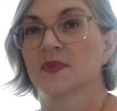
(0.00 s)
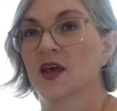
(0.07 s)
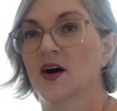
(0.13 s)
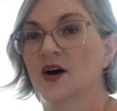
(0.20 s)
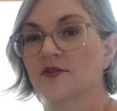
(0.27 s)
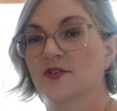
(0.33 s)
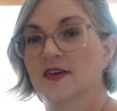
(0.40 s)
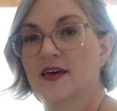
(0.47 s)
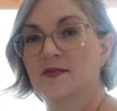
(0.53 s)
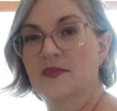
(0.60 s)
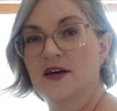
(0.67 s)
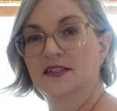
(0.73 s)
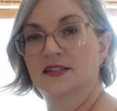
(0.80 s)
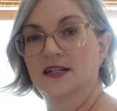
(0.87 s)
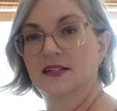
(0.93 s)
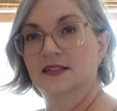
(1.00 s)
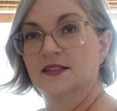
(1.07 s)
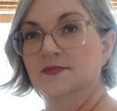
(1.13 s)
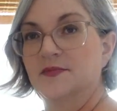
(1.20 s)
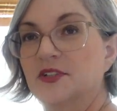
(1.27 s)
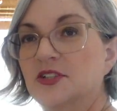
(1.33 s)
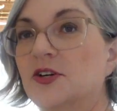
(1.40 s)
Hopefully that makes
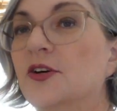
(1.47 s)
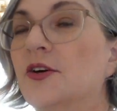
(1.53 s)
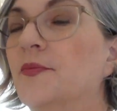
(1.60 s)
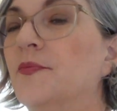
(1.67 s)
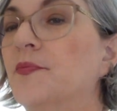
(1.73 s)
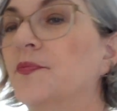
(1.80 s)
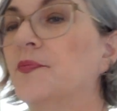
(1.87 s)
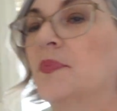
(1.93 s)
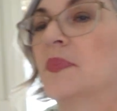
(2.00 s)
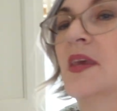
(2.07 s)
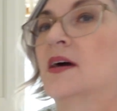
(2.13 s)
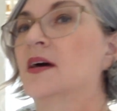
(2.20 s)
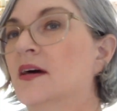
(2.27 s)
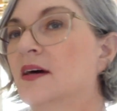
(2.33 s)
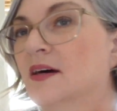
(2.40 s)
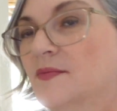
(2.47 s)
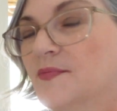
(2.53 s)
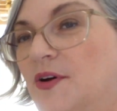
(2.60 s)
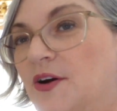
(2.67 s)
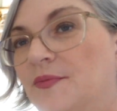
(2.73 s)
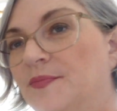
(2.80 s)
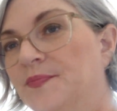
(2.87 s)
sense. Let me show you.
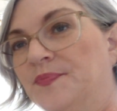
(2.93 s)
Here.